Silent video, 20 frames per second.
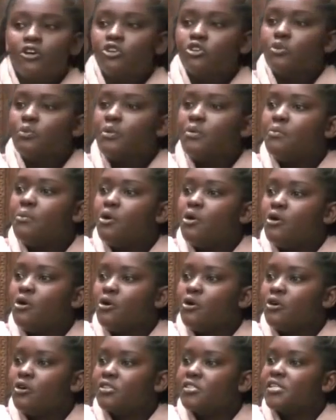to be
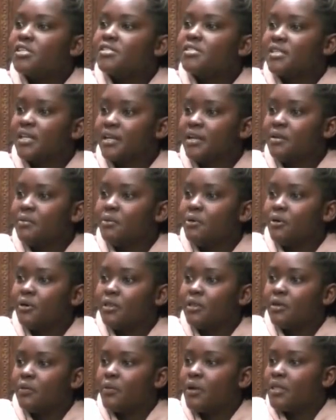more sustainable
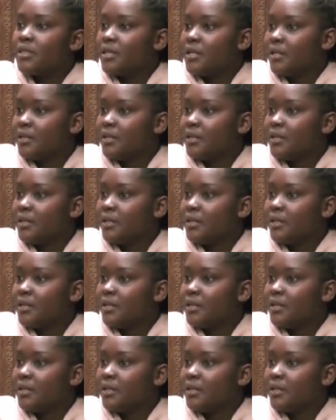in the way they